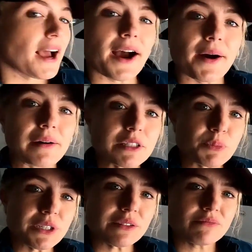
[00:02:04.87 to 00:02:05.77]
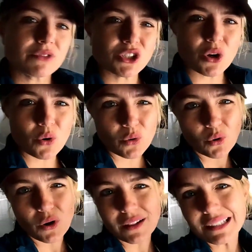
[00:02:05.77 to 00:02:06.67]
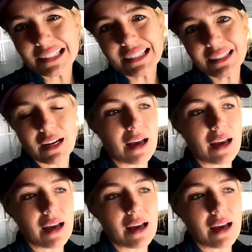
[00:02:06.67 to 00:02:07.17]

It's pretty show quality.